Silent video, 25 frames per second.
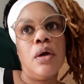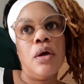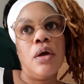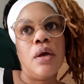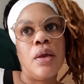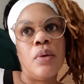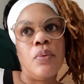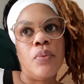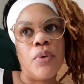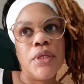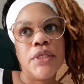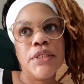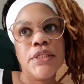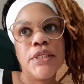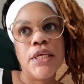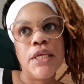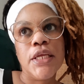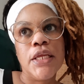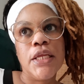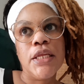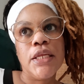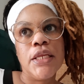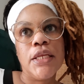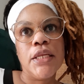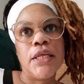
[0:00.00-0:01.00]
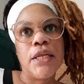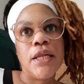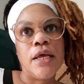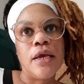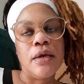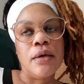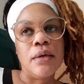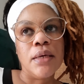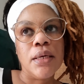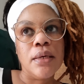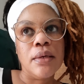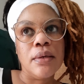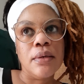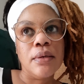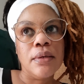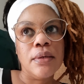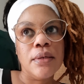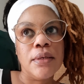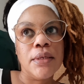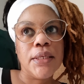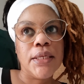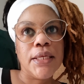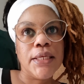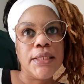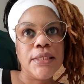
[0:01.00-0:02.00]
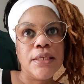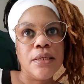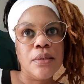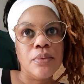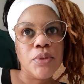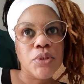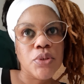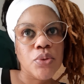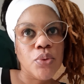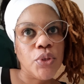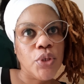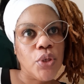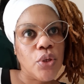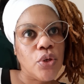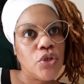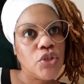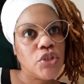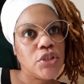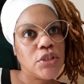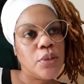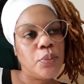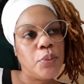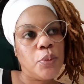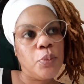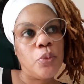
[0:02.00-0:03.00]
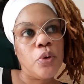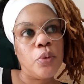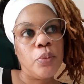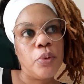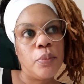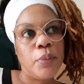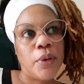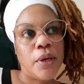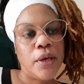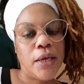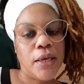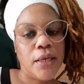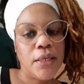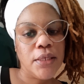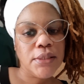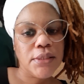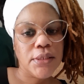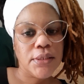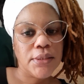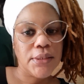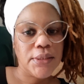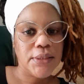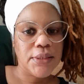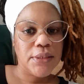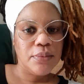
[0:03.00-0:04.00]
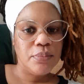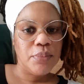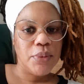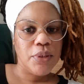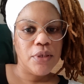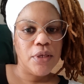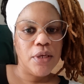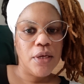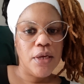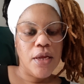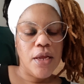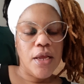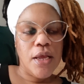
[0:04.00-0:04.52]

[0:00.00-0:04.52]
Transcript: I went in and I hugged her and I tell her what's going on. She told me, Mommy, my head is hurting me.